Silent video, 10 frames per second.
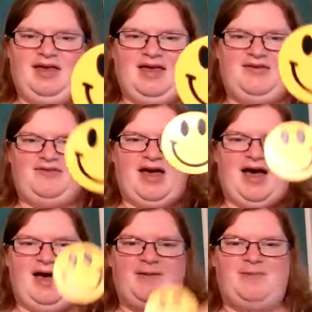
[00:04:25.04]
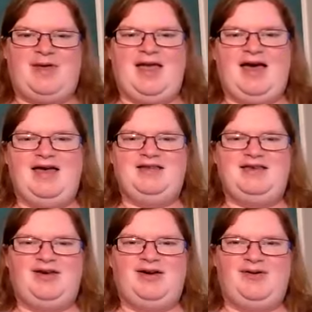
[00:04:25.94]
If you're happy and
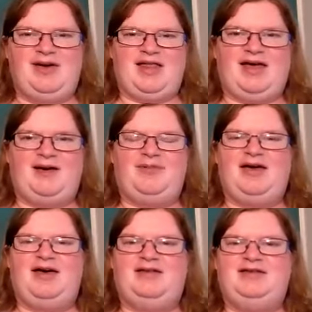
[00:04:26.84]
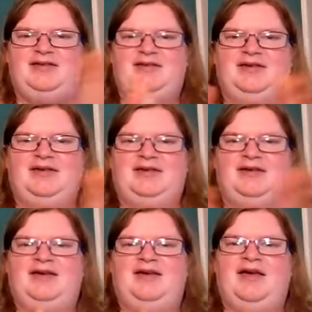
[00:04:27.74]
you know it, clap your hands.
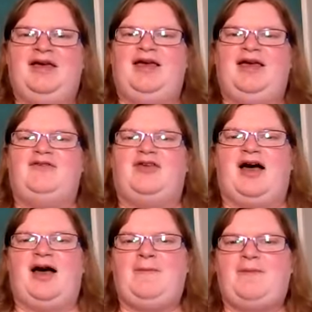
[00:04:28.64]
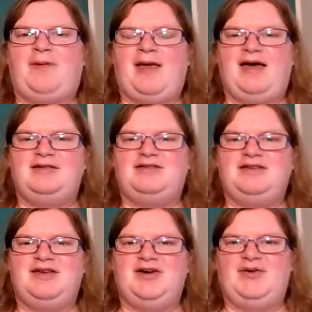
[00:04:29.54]
If you're happy and
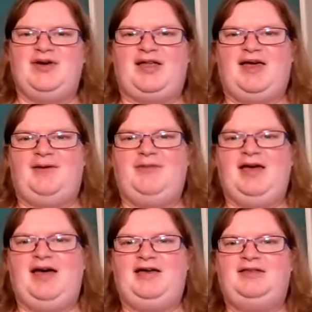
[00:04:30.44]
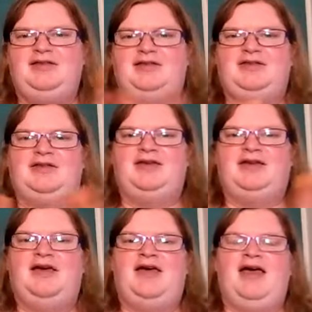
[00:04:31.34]
you know it, clap your hands.
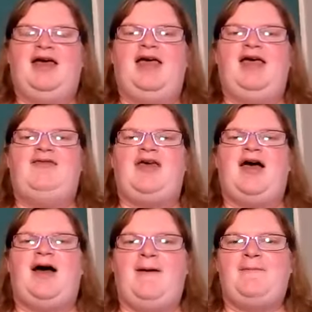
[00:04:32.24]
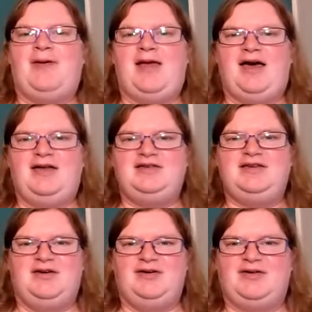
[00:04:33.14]
If you're happy and
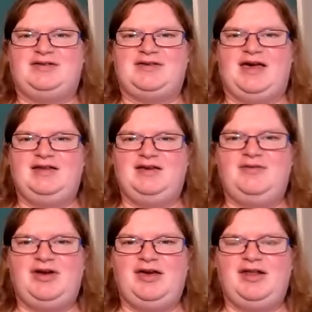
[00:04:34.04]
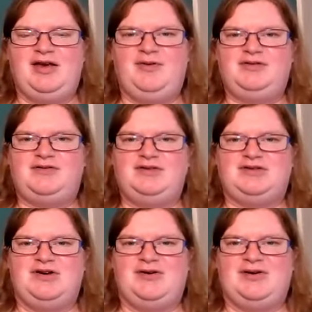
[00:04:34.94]
you know it and you really want to
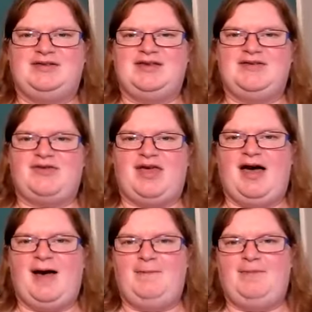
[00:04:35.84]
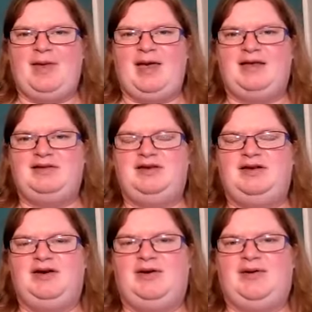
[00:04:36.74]
show it, if you're happy and you
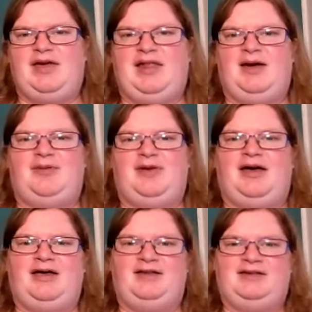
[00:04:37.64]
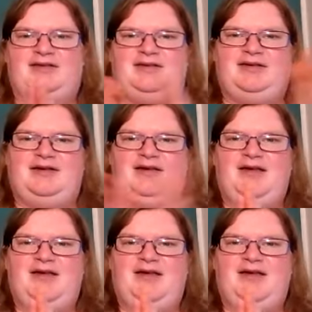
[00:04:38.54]
know it, clap your hands.